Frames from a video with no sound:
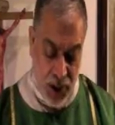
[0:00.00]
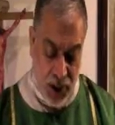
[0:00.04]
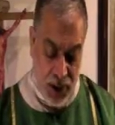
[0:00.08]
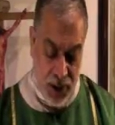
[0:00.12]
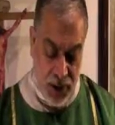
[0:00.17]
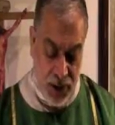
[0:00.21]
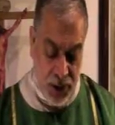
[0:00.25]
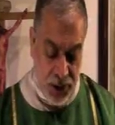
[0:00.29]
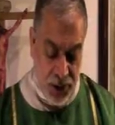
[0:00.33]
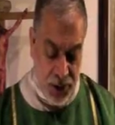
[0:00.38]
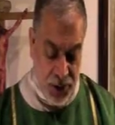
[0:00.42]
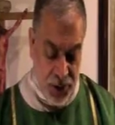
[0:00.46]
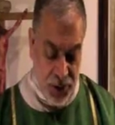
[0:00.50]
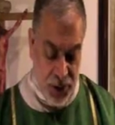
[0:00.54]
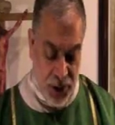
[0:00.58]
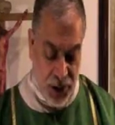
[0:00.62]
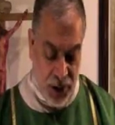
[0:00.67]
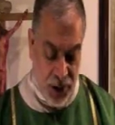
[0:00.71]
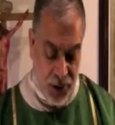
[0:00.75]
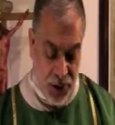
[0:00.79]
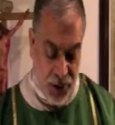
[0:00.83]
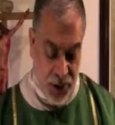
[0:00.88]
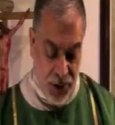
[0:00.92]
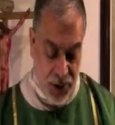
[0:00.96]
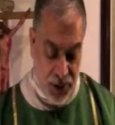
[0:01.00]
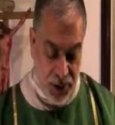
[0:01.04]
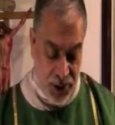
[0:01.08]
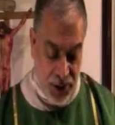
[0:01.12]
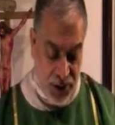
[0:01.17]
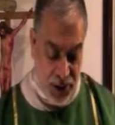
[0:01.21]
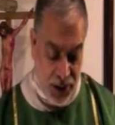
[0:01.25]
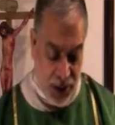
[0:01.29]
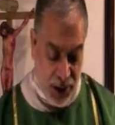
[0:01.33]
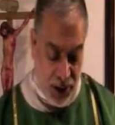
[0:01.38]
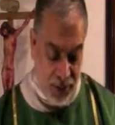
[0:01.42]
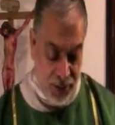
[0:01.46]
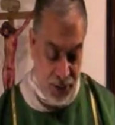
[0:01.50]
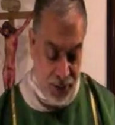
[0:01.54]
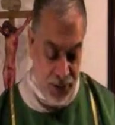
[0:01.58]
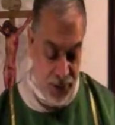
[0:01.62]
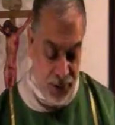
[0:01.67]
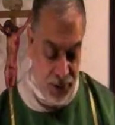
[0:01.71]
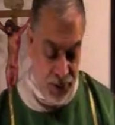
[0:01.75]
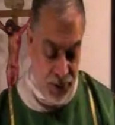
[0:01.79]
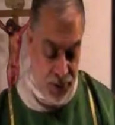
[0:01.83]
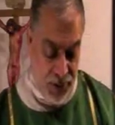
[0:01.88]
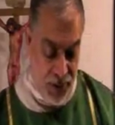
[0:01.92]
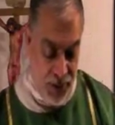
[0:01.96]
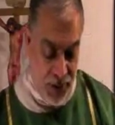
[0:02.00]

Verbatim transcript: Jesus said to his disciples,